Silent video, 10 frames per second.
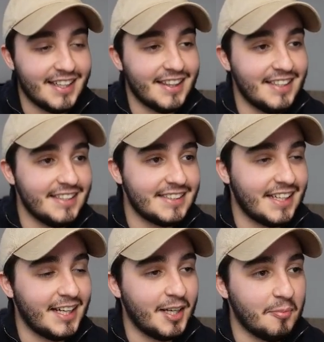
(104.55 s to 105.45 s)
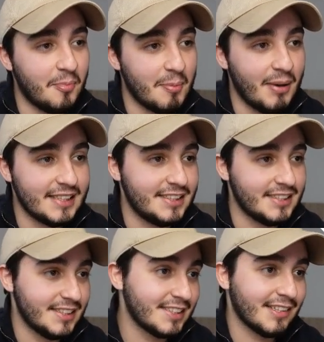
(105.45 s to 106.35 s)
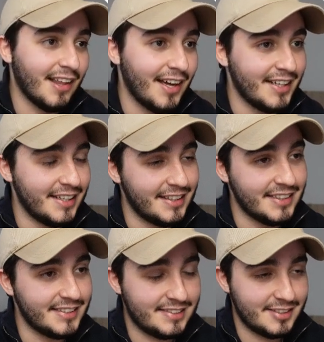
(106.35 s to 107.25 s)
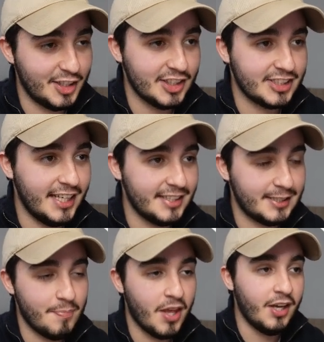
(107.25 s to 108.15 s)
these messages slide in this case.